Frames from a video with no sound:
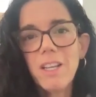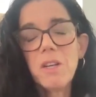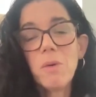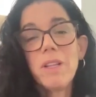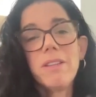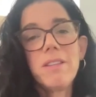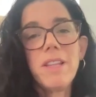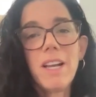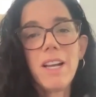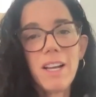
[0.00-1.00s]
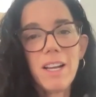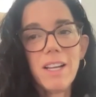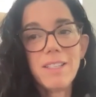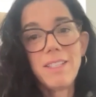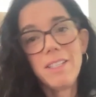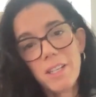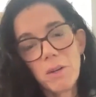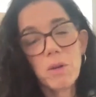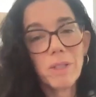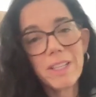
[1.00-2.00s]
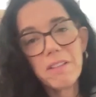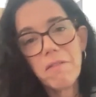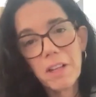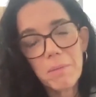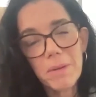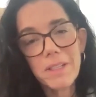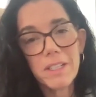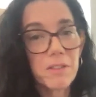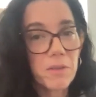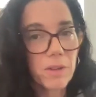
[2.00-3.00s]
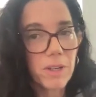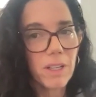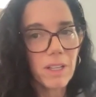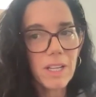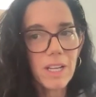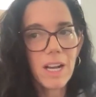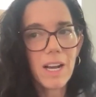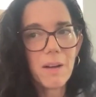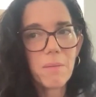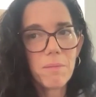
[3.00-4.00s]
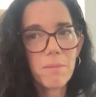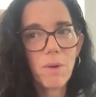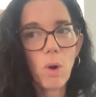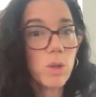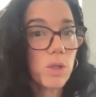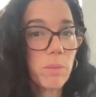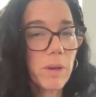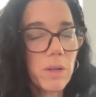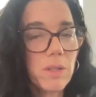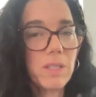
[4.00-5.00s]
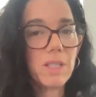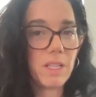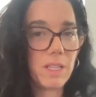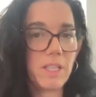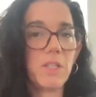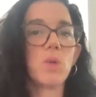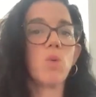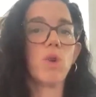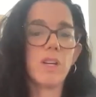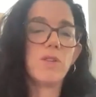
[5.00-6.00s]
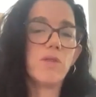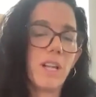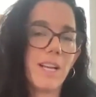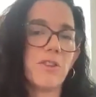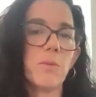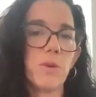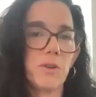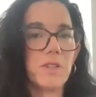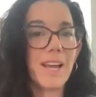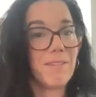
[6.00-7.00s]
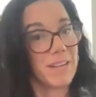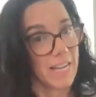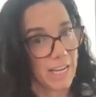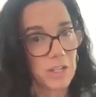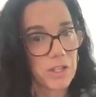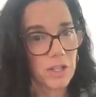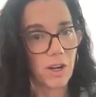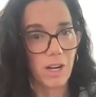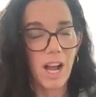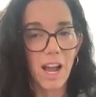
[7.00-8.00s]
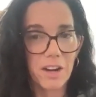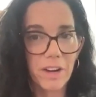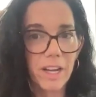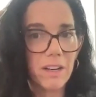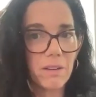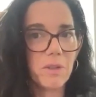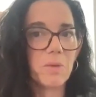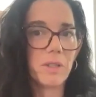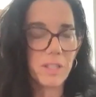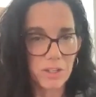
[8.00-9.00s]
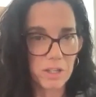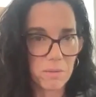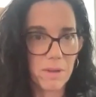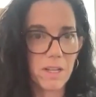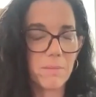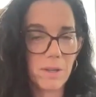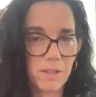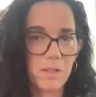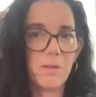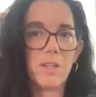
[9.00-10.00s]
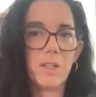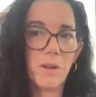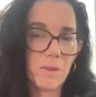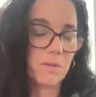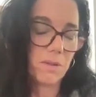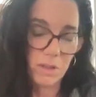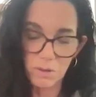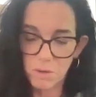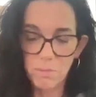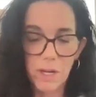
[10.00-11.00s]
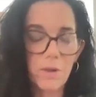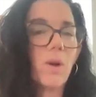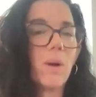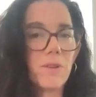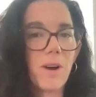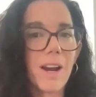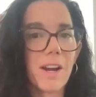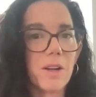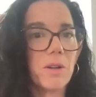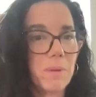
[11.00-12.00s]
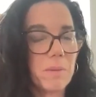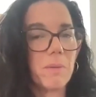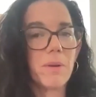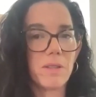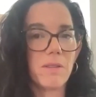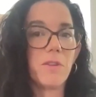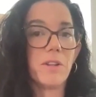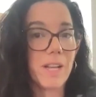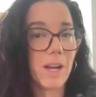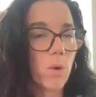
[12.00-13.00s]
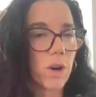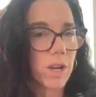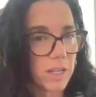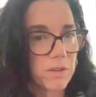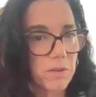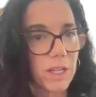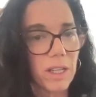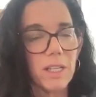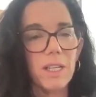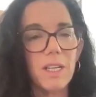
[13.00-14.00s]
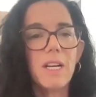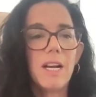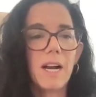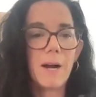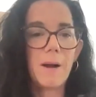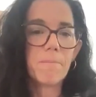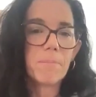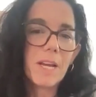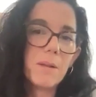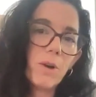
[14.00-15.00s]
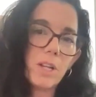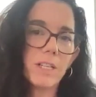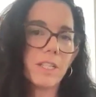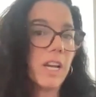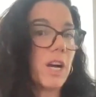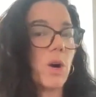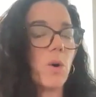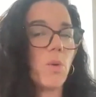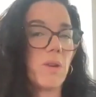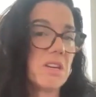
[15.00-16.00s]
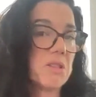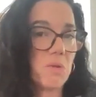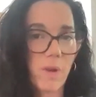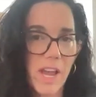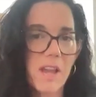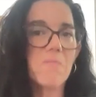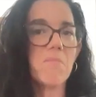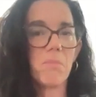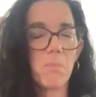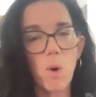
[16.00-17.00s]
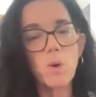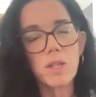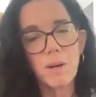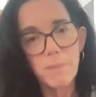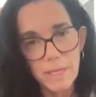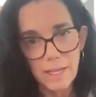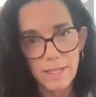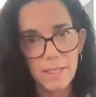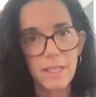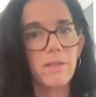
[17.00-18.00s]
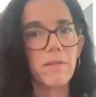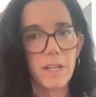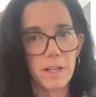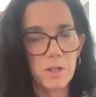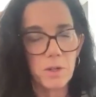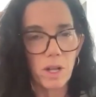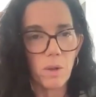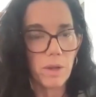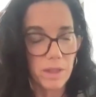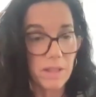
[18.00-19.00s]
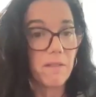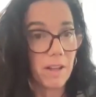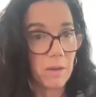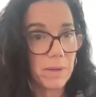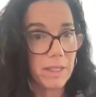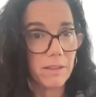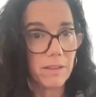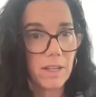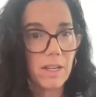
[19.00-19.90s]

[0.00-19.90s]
You want the CTO, you want the development in Israel. Also because this is where Israeli entrepreneurs have an edge on hiring, which we'll touch in a minute, because you're better equipped to hire good people because of your network in Israel. And product can go either way. Most companies I see live it in Israel with the development.